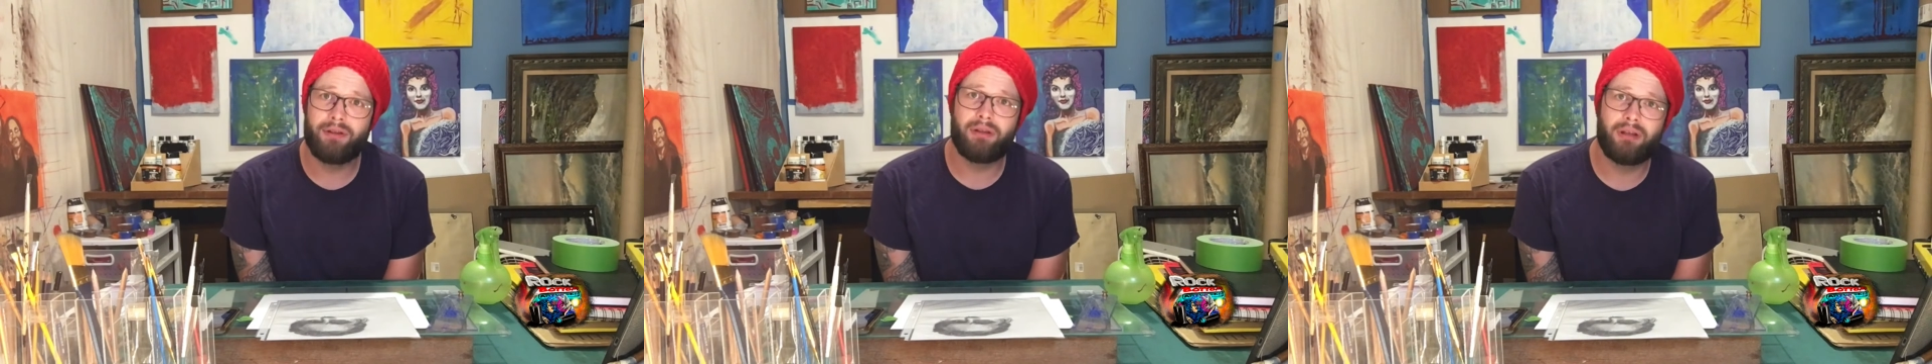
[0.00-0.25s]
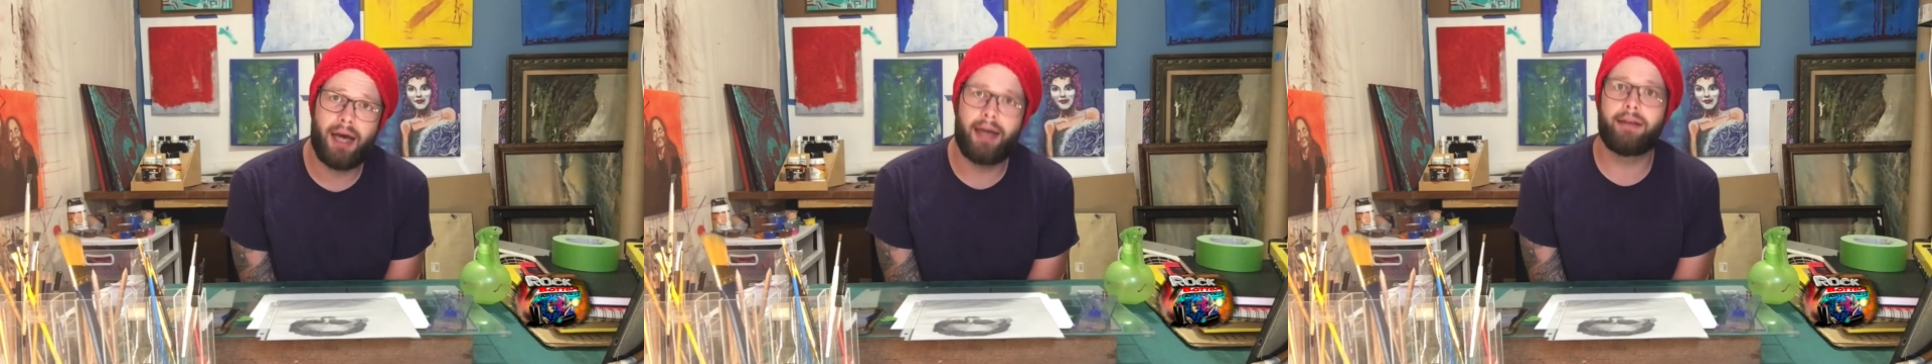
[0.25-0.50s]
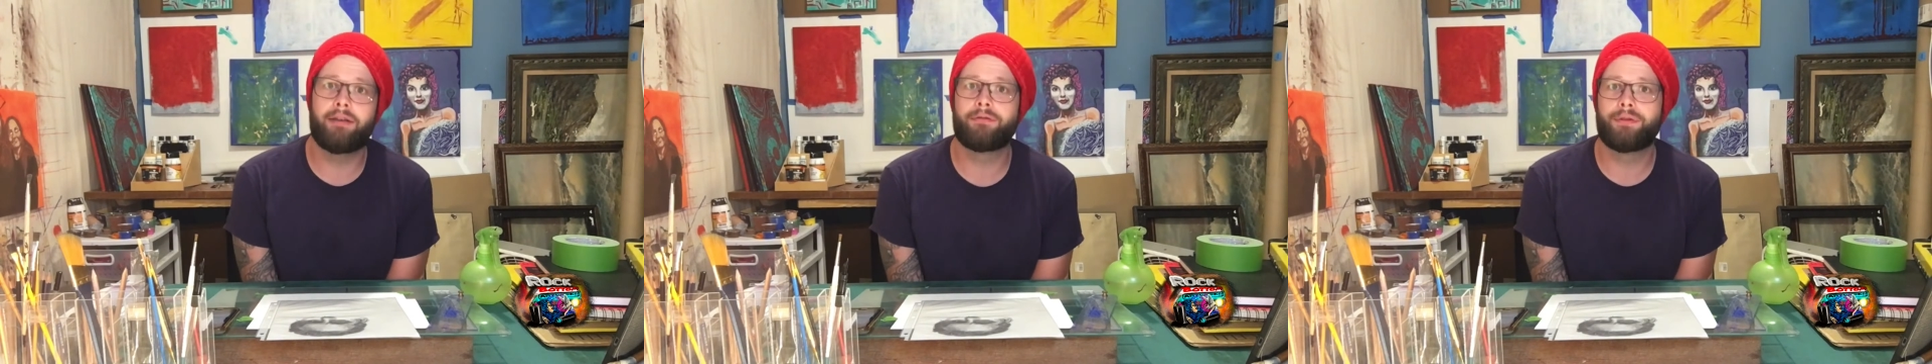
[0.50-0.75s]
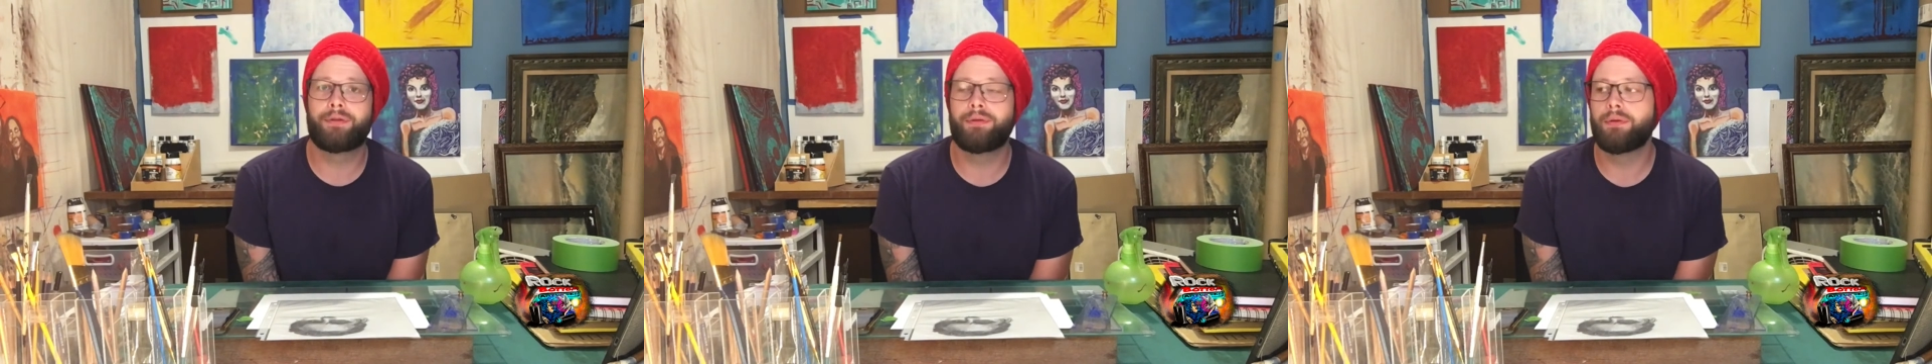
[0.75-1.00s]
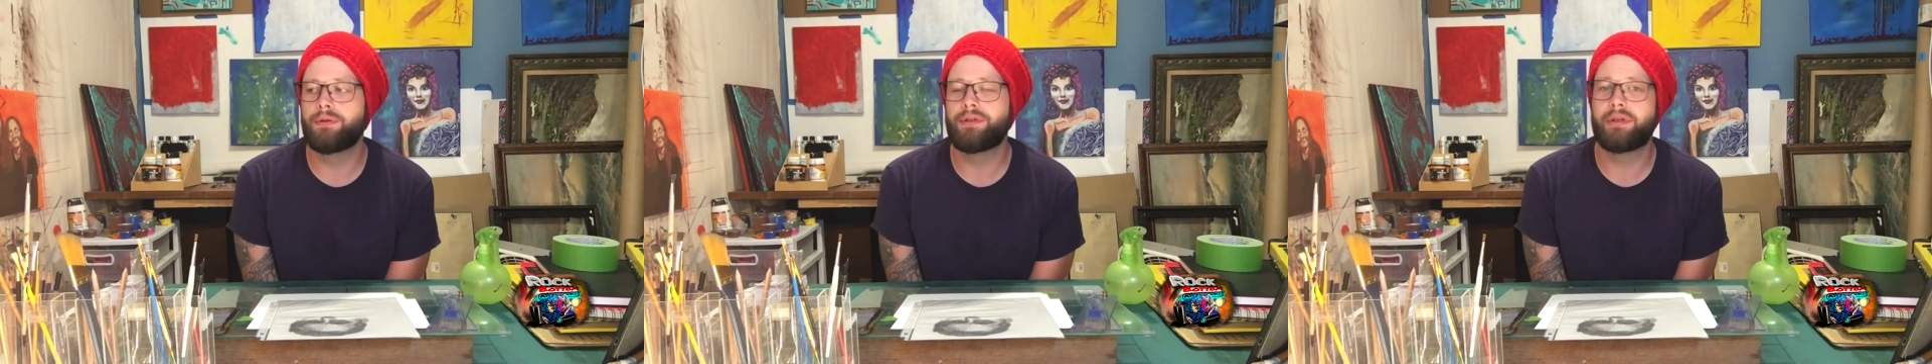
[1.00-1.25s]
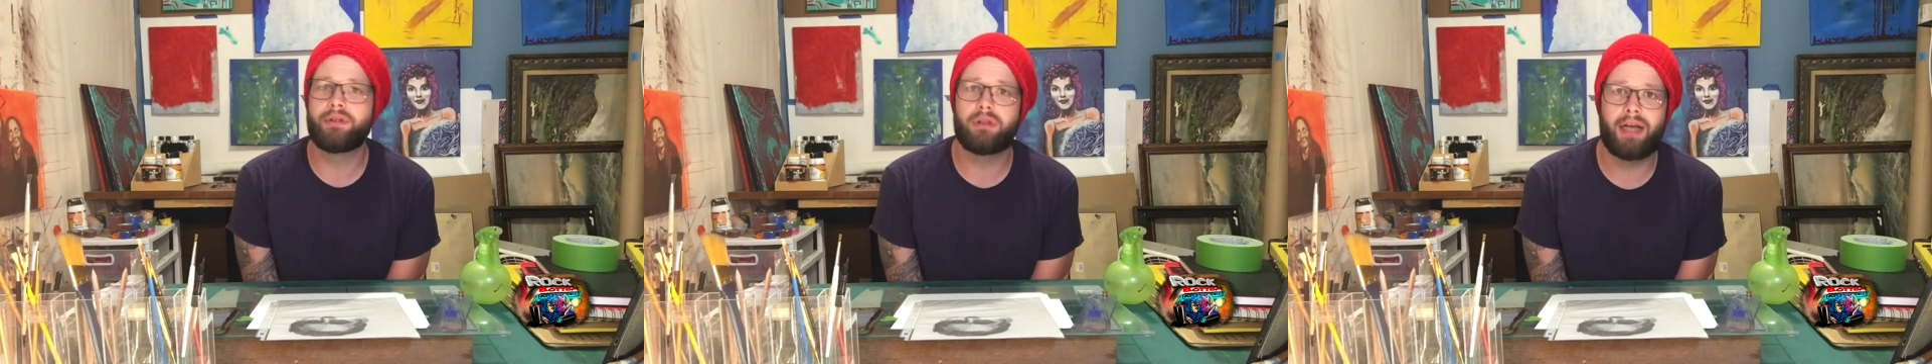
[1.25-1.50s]
There's a lot of different
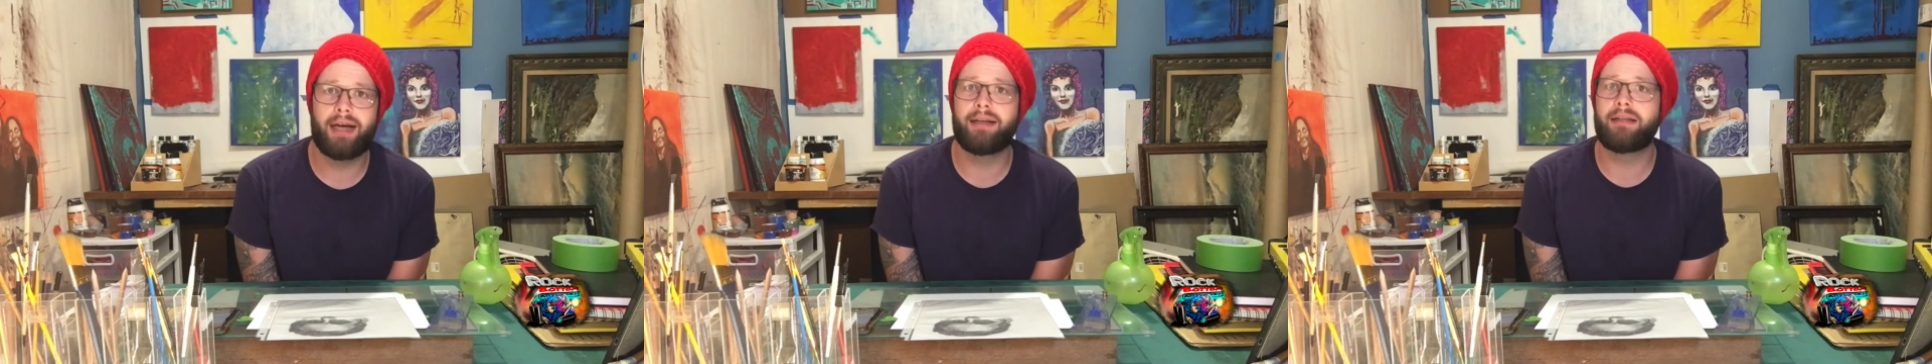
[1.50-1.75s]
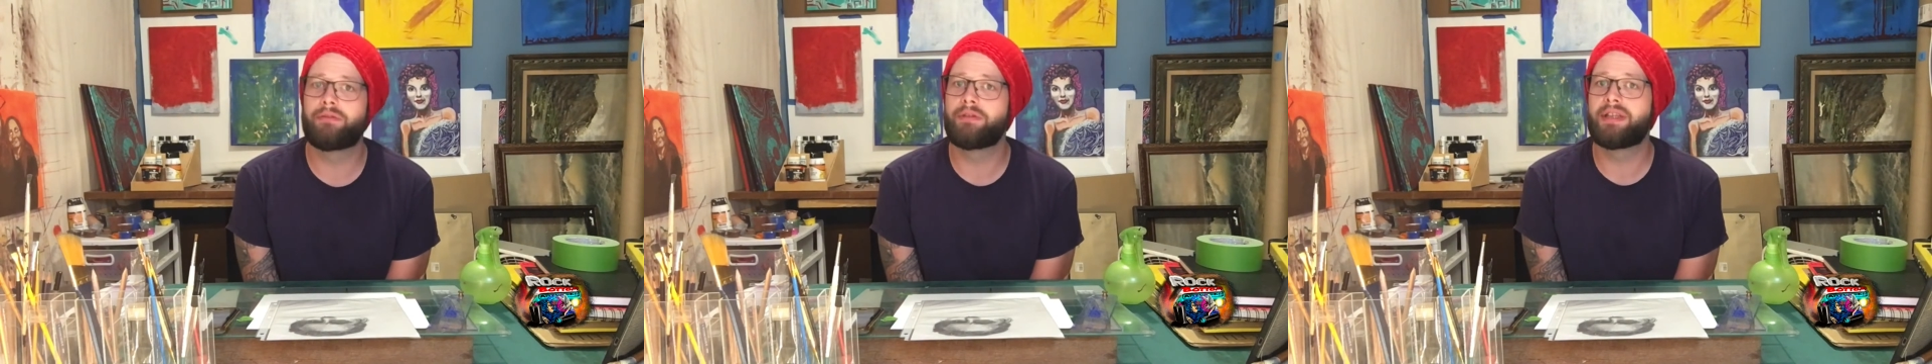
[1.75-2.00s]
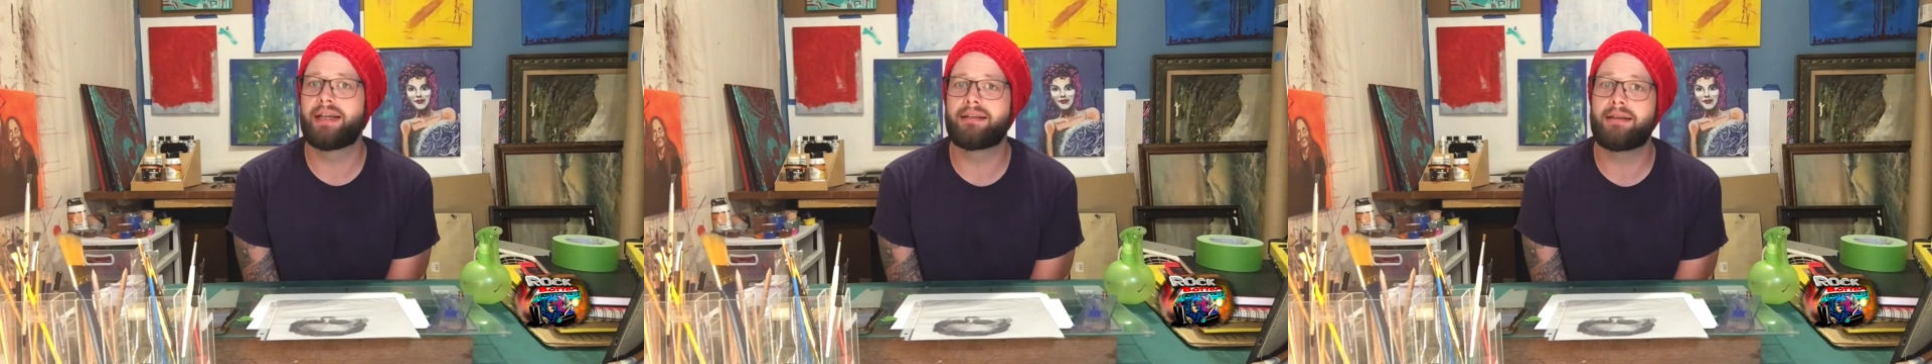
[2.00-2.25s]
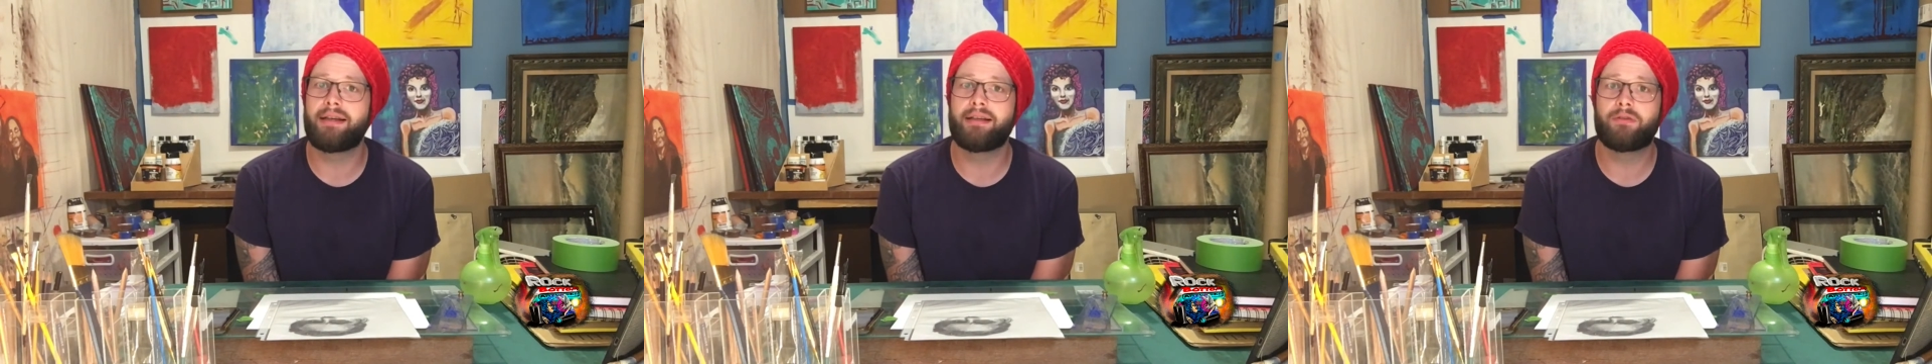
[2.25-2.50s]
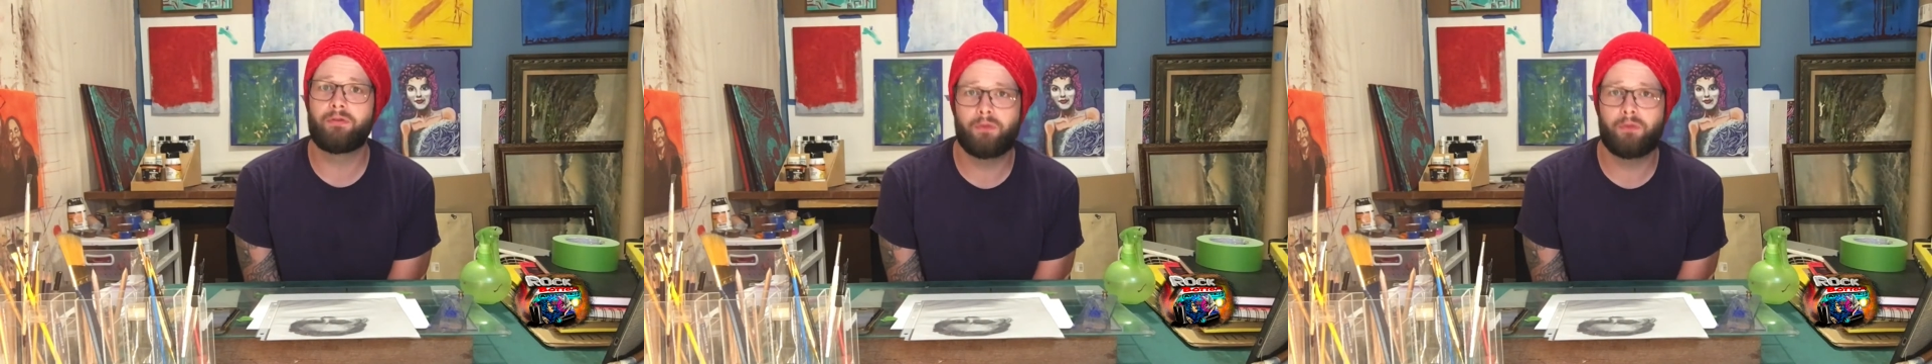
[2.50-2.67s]
tools. There's a lot of different techniques